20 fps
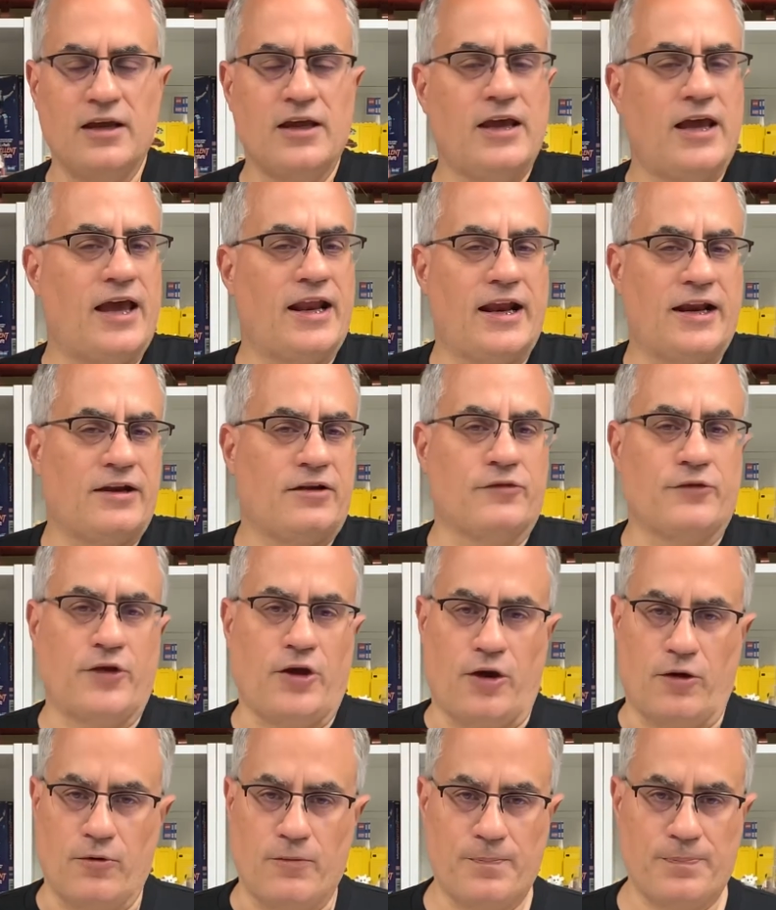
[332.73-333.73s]
And I don't
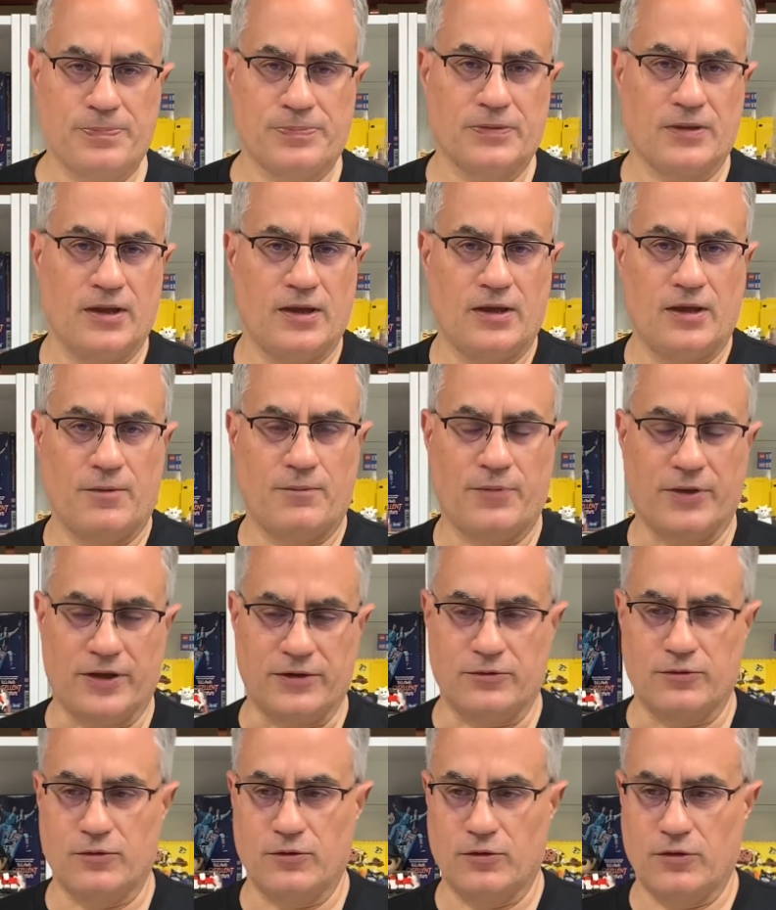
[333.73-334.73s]
know. But
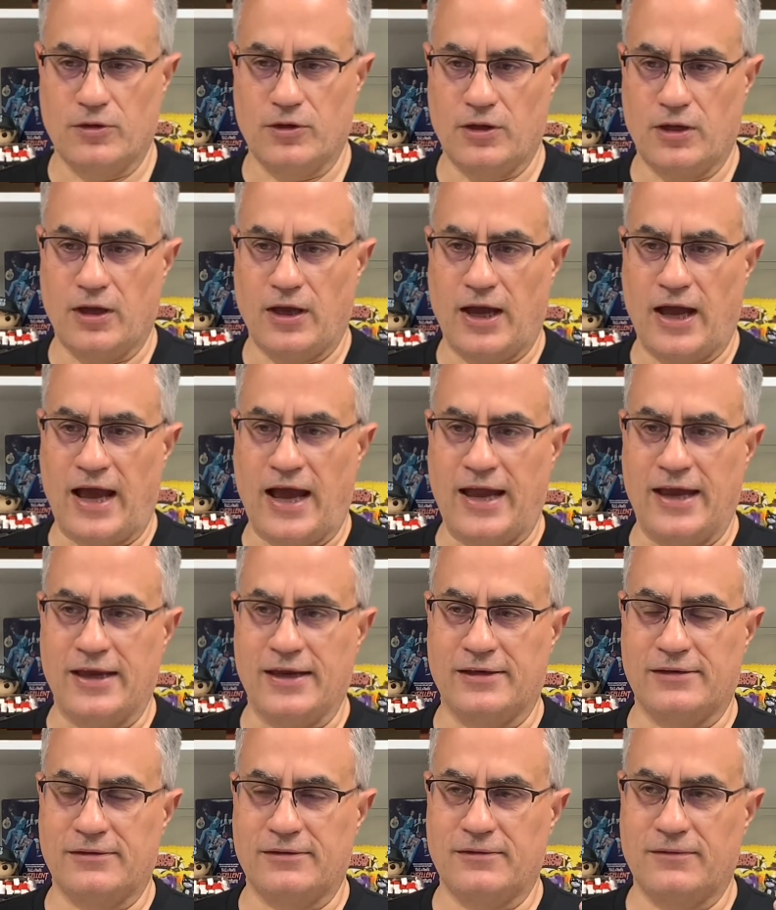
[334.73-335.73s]

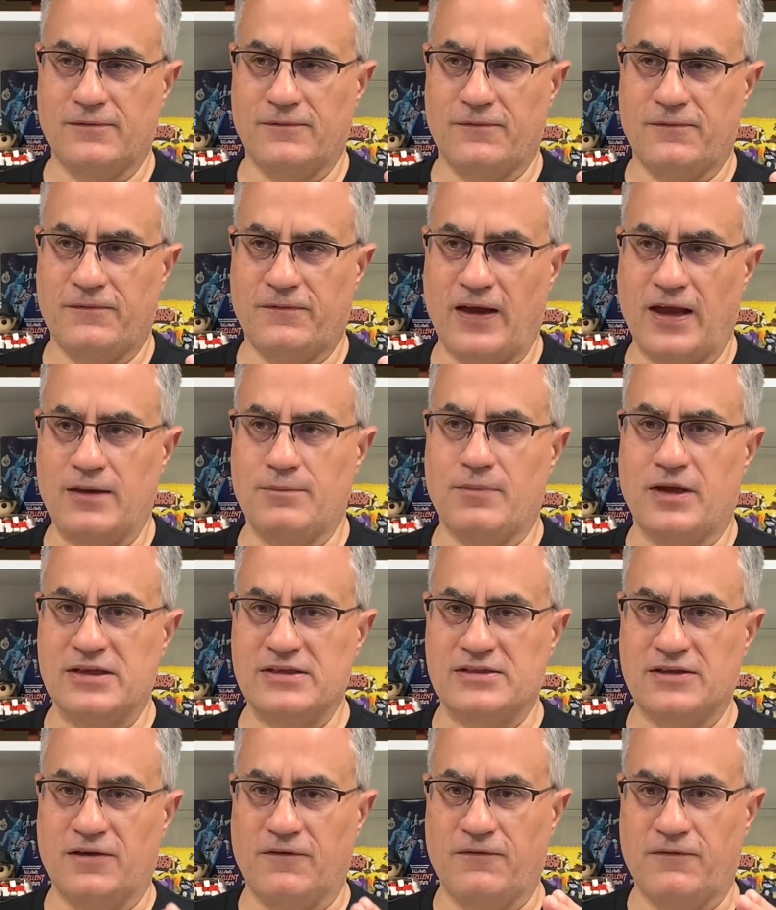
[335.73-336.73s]
I find
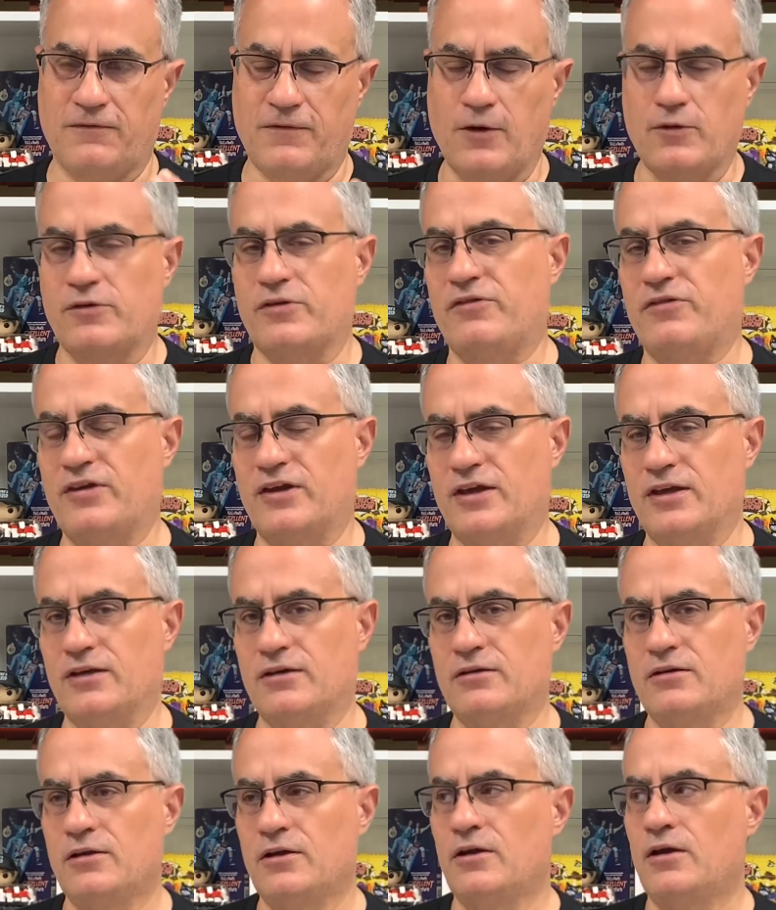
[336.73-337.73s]
myself
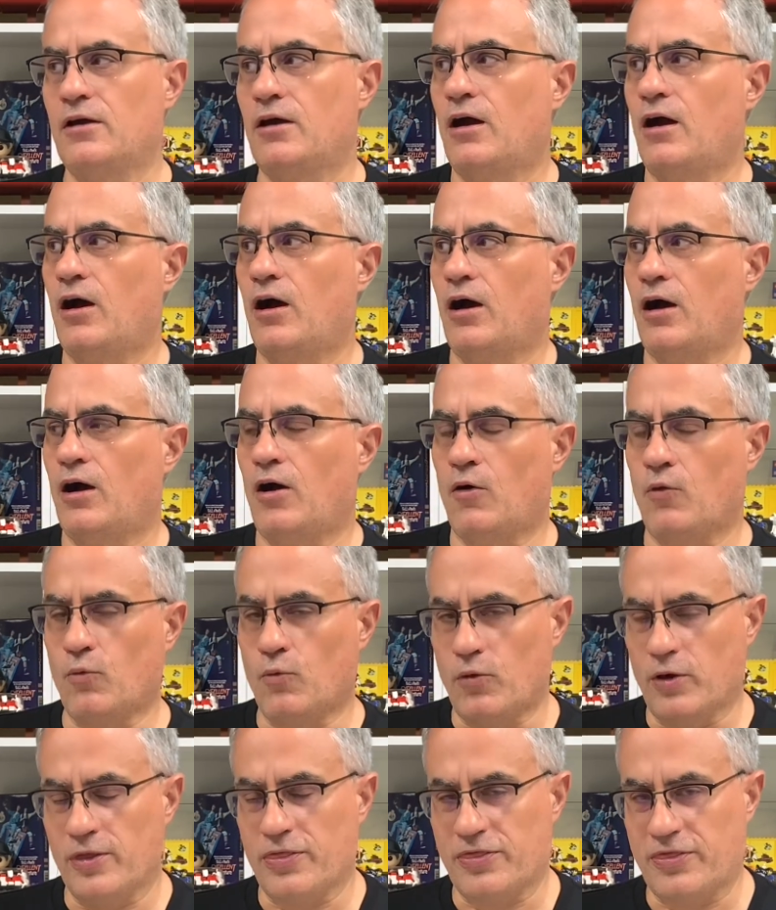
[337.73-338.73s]
focusing on
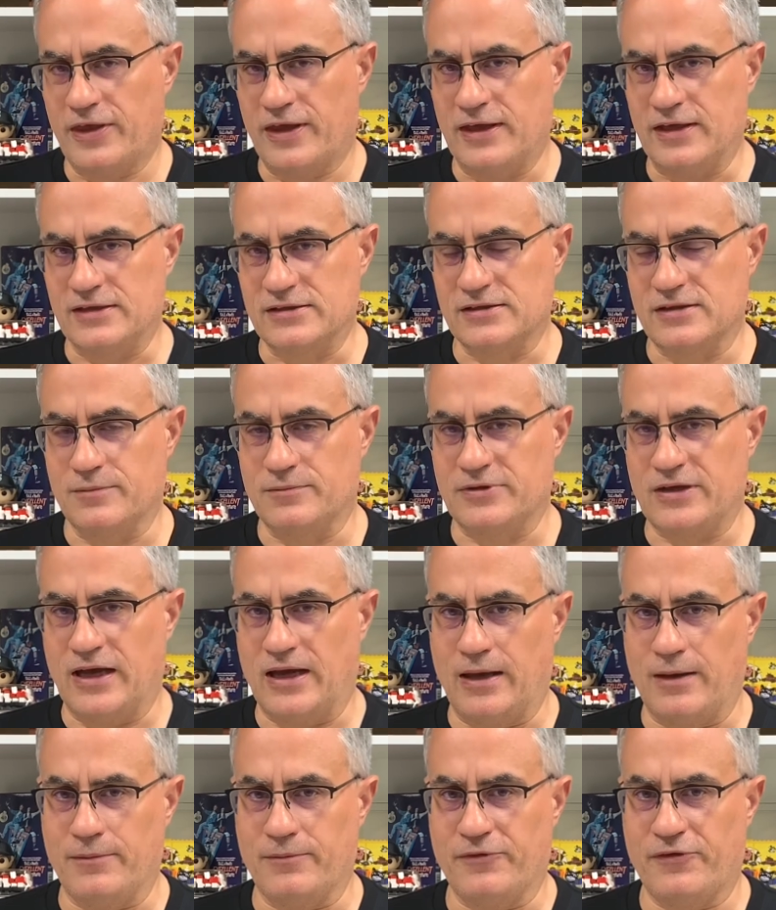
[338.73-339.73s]
one thing
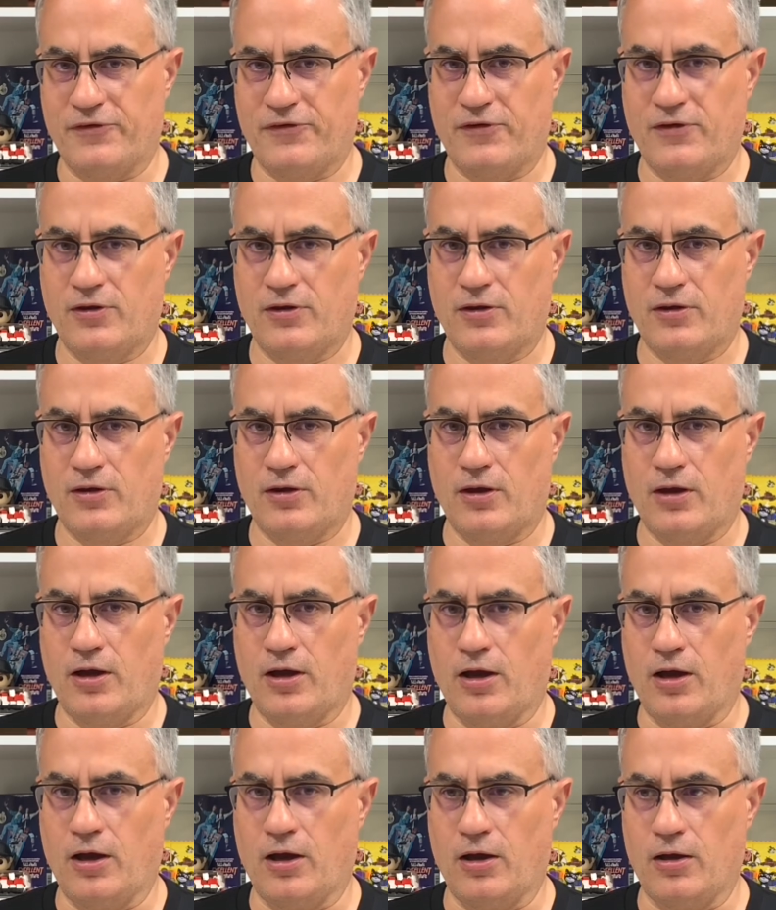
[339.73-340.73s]
sometimes
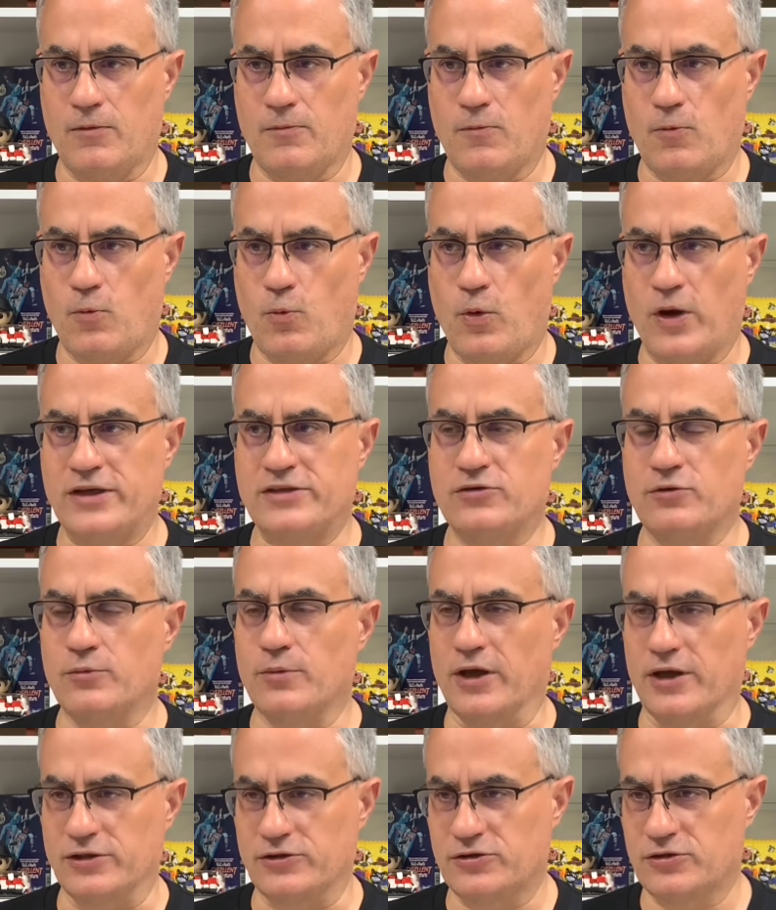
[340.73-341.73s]
way too
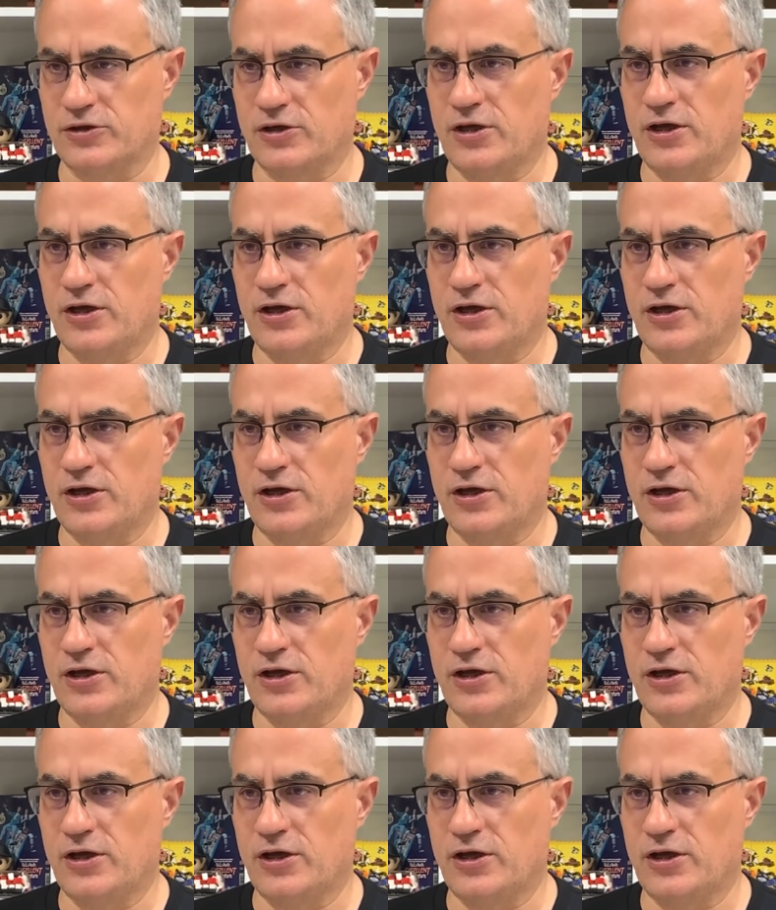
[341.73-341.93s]
much.